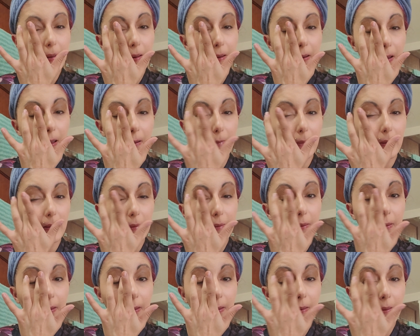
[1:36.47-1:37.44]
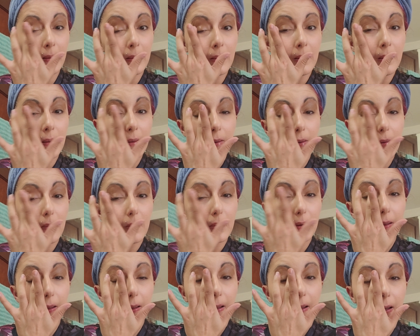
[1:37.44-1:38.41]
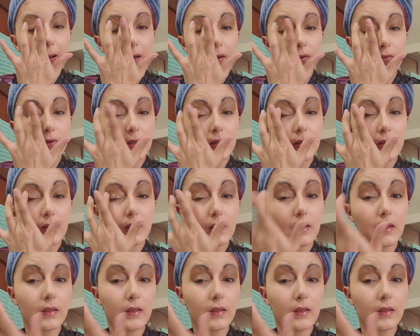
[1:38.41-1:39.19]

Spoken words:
and everything when I haven't.